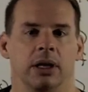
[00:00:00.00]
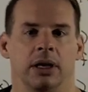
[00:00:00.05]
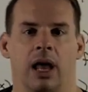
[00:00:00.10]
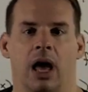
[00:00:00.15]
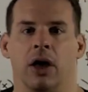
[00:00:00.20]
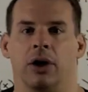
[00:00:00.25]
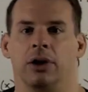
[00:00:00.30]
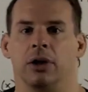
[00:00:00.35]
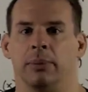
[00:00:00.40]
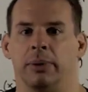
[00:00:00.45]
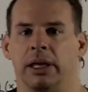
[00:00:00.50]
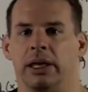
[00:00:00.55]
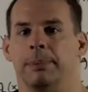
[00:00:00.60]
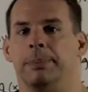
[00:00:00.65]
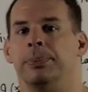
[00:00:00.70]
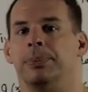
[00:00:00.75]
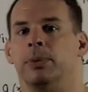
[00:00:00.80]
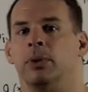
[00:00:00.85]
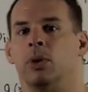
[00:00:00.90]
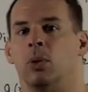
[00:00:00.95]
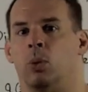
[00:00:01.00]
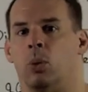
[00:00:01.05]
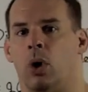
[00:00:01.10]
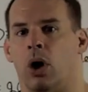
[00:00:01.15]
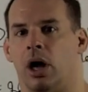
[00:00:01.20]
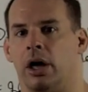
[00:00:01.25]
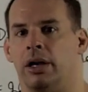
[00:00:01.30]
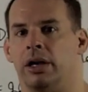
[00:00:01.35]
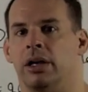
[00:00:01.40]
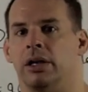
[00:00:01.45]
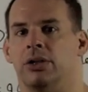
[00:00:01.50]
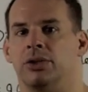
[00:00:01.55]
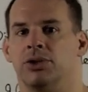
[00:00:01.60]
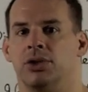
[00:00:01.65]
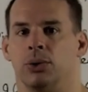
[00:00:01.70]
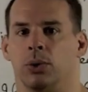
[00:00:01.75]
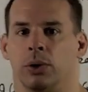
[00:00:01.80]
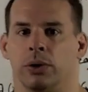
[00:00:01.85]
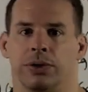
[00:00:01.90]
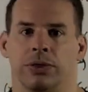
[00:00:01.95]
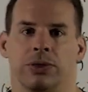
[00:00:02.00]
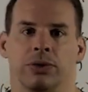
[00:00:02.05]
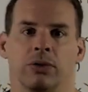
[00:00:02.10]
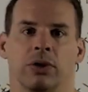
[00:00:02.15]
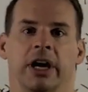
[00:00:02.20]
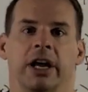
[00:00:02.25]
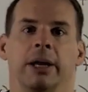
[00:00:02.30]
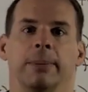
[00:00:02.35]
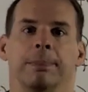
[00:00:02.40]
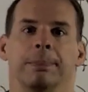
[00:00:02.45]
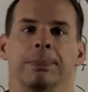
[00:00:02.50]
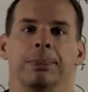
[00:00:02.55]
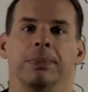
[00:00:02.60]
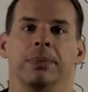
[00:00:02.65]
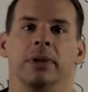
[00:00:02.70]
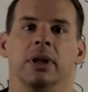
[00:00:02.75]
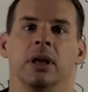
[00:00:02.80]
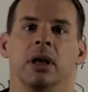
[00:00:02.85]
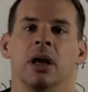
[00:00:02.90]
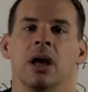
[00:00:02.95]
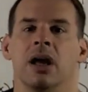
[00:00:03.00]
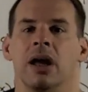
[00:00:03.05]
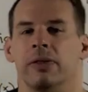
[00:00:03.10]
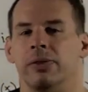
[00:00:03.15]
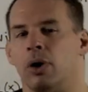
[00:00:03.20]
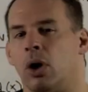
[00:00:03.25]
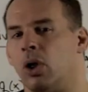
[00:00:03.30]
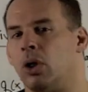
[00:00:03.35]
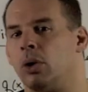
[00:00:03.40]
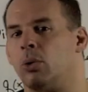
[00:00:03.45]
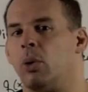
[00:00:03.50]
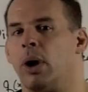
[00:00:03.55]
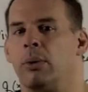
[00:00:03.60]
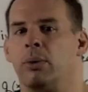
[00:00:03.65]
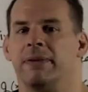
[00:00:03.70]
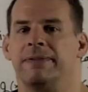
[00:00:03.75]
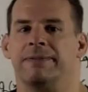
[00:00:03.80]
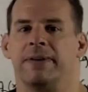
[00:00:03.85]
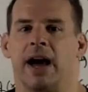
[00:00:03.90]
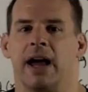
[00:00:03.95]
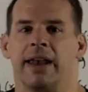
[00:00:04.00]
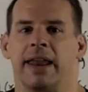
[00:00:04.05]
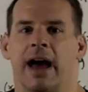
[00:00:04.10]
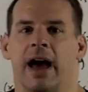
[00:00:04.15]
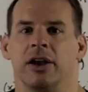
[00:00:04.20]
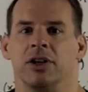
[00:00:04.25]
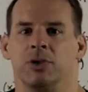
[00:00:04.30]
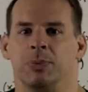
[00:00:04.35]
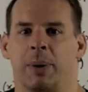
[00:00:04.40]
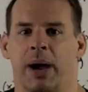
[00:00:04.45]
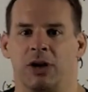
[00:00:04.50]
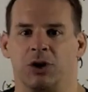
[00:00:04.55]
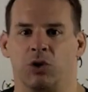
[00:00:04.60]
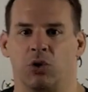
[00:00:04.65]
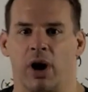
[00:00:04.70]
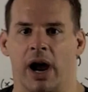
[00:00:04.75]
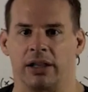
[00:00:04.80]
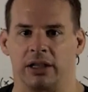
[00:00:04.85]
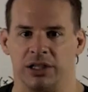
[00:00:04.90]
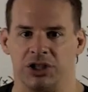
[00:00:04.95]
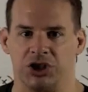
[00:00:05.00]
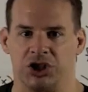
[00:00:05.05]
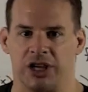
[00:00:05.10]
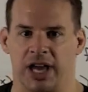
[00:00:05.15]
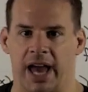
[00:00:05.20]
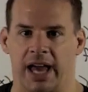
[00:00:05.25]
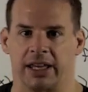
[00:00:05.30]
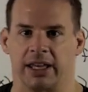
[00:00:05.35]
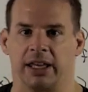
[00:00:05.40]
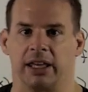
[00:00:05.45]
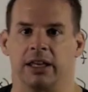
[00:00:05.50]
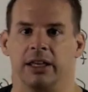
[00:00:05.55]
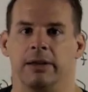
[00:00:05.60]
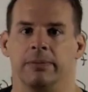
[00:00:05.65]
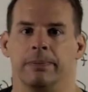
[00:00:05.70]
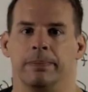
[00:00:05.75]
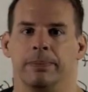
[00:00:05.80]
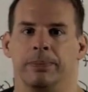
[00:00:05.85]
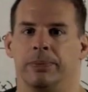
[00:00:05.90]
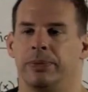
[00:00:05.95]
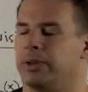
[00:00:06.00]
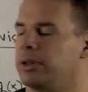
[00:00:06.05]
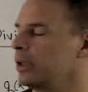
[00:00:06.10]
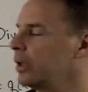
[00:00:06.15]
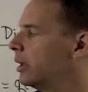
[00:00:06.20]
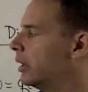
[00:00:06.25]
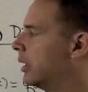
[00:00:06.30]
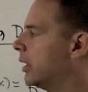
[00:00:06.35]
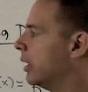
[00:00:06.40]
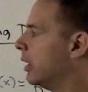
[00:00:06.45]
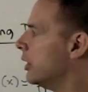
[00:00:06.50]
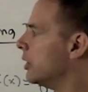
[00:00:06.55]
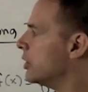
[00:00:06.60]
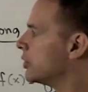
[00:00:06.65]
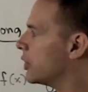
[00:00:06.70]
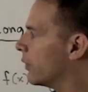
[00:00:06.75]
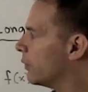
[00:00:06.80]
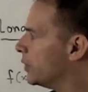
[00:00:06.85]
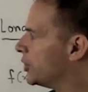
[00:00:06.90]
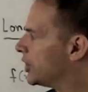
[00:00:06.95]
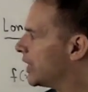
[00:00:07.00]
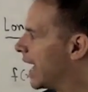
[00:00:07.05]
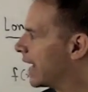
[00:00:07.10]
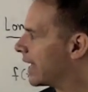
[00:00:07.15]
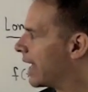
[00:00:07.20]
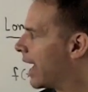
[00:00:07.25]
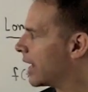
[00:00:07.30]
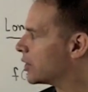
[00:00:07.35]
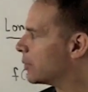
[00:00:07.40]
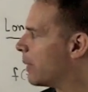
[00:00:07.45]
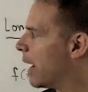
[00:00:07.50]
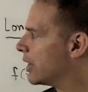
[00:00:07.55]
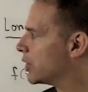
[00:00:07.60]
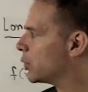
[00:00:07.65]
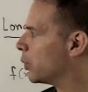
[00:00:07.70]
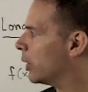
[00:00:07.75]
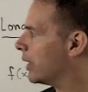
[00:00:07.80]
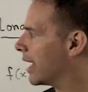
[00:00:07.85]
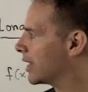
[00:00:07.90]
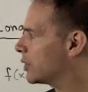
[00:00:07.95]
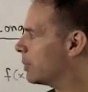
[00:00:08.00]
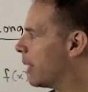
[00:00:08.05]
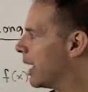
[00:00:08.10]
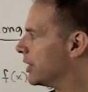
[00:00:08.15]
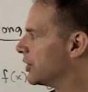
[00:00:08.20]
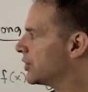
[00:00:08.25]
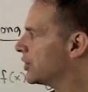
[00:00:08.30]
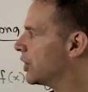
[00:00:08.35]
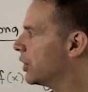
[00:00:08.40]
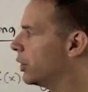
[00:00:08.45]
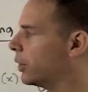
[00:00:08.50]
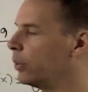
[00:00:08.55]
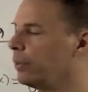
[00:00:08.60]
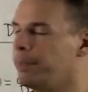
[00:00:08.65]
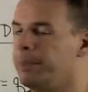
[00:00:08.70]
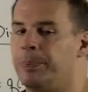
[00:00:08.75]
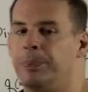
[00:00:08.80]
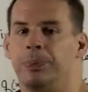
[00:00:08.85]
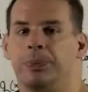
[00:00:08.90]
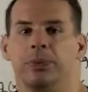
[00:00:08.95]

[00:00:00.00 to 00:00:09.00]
Now, it could be 1, 2, or 3. the only way we find out is by directly checking. So if we check x minus 1, x minus 2,